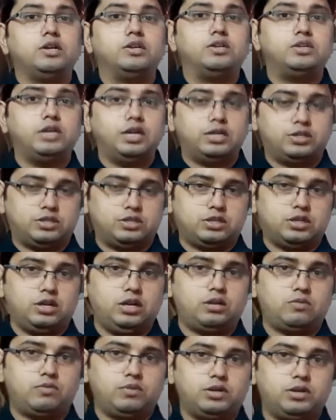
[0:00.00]
Yes,
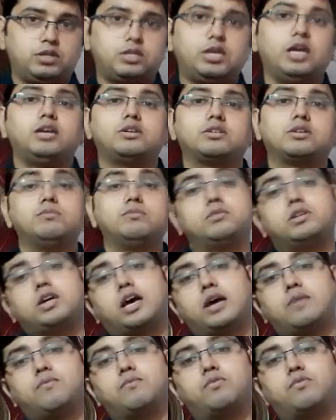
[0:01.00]
it will take some
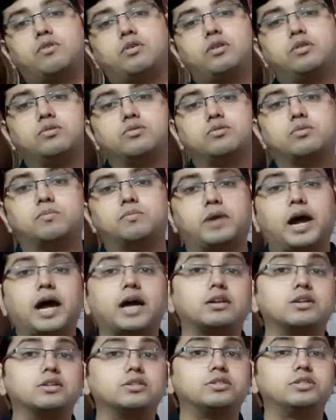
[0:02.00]
time for you to
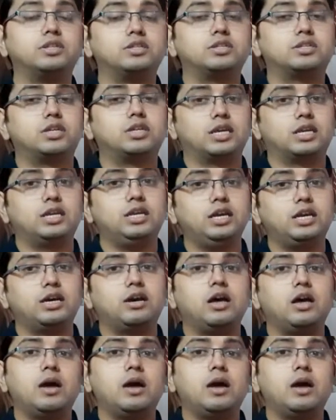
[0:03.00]
practice this technique,